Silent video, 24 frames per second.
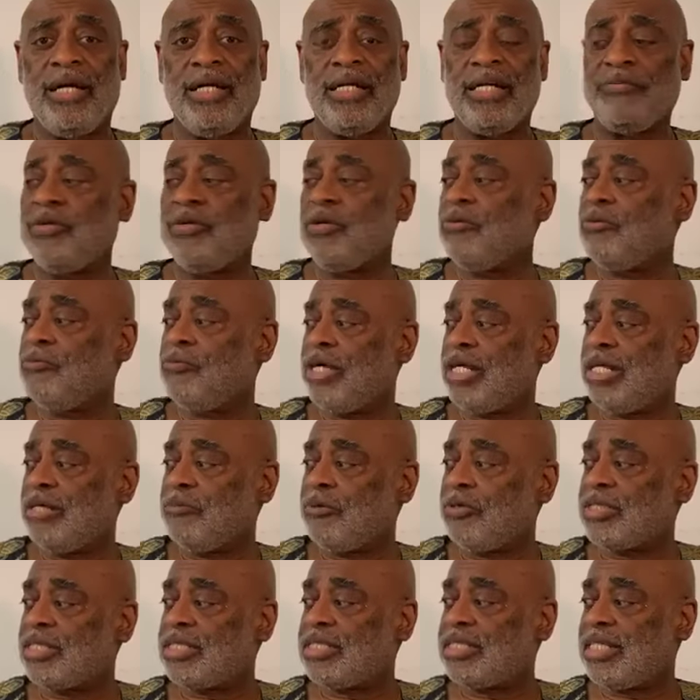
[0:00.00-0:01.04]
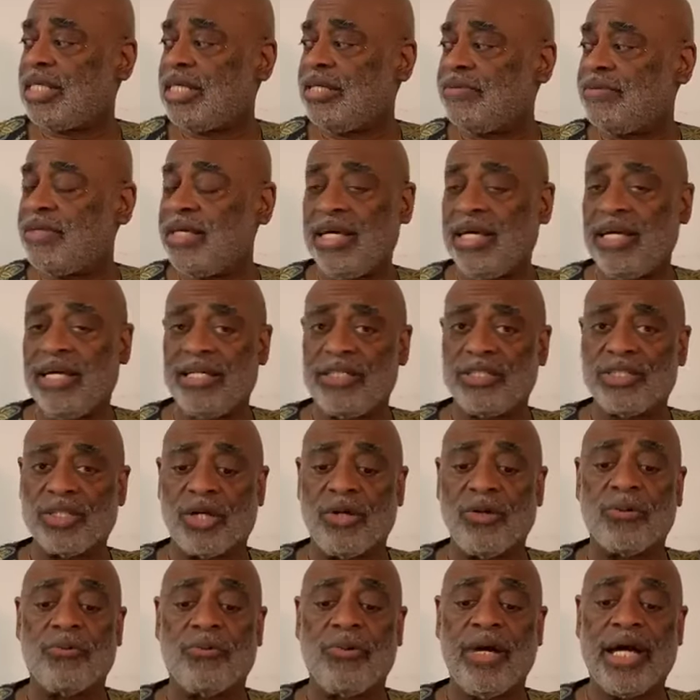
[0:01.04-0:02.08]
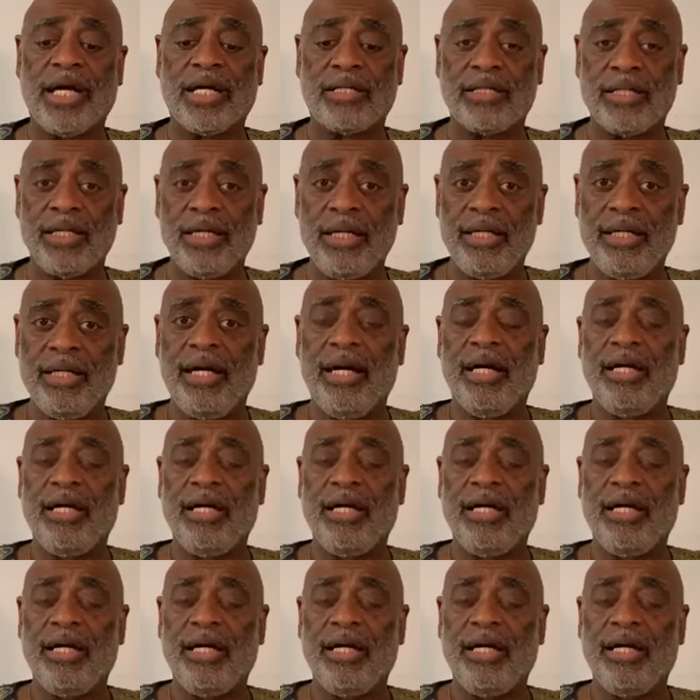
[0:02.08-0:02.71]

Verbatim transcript: if you really want to see things correctly,